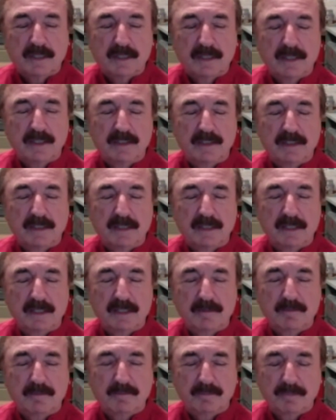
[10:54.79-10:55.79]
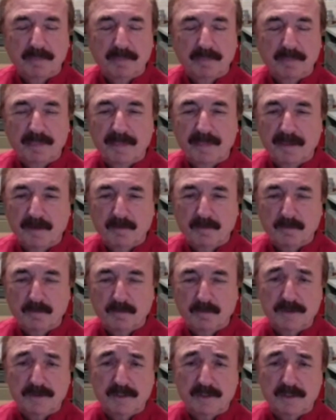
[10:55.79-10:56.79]
and it
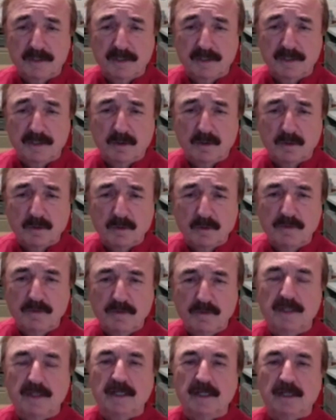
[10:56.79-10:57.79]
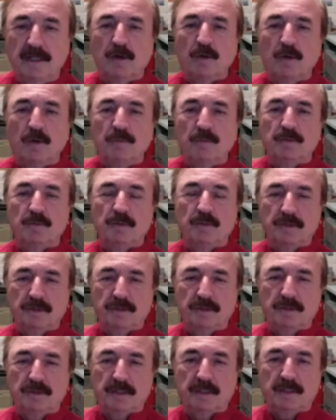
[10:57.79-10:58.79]
was an old thing that opened
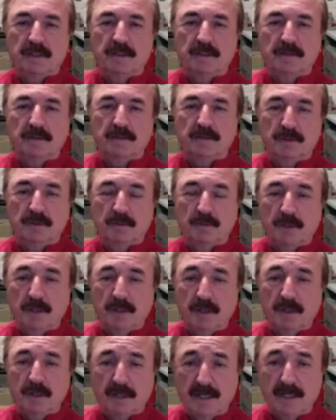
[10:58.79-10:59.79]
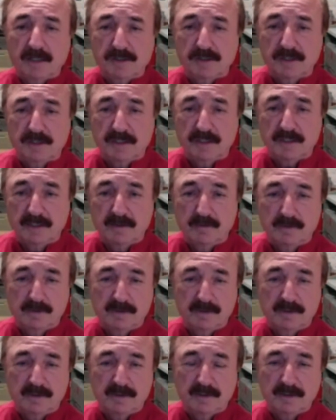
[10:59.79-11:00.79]
with the park actually.
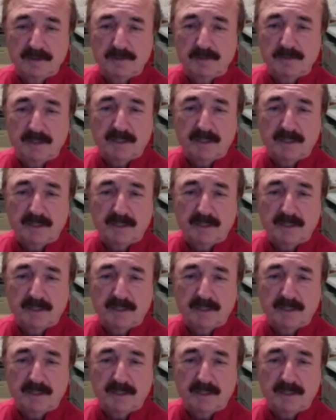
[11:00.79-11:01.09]
Did this